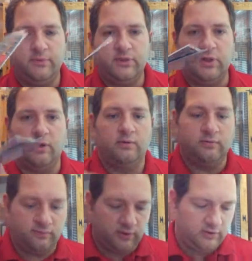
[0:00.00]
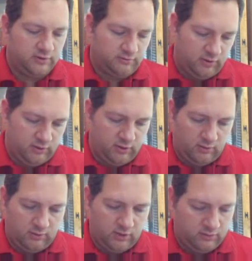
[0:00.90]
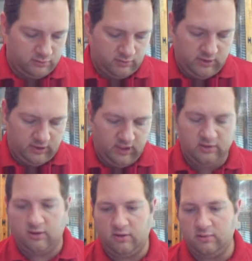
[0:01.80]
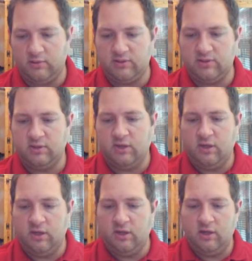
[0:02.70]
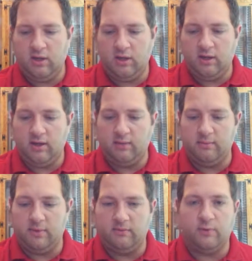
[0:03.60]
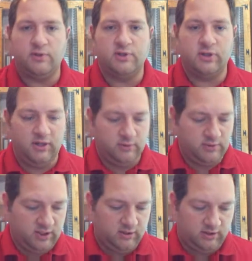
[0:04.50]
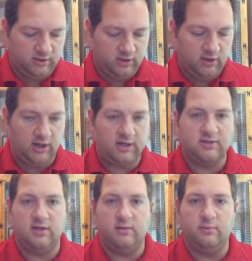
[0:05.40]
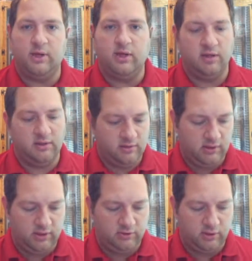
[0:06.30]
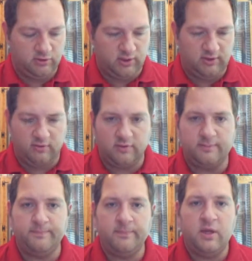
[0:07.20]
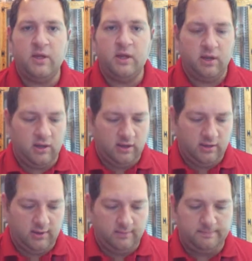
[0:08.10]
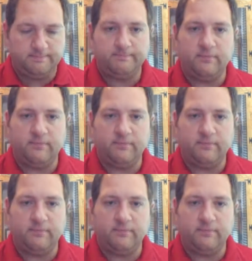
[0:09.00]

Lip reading: So, for those of you who don't know, Nick Aidenhart was, unfortunately, he was killed in a car accident by a drunk driver.